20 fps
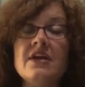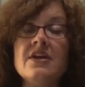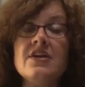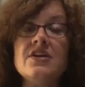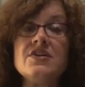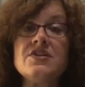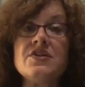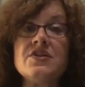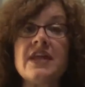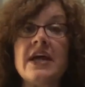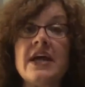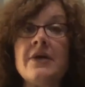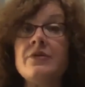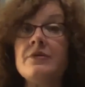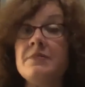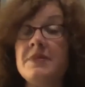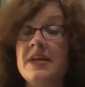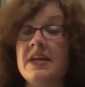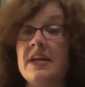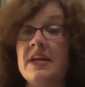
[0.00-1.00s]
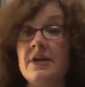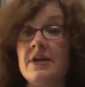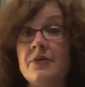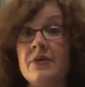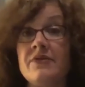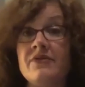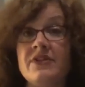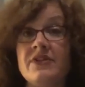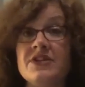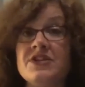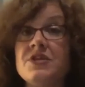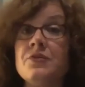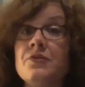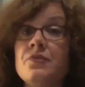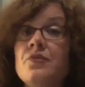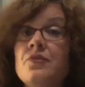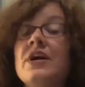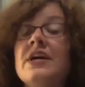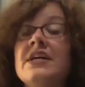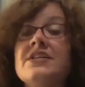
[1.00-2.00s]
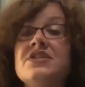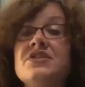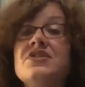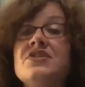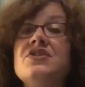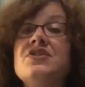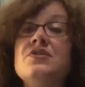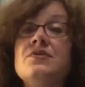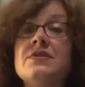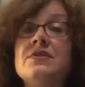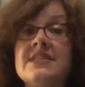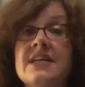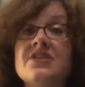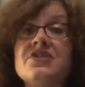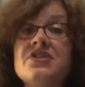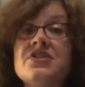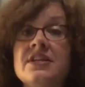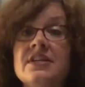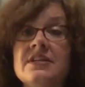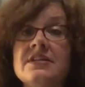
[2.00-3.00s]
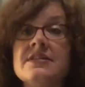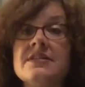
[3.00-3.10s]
So that would be equivalent to 1 to 2 sessions,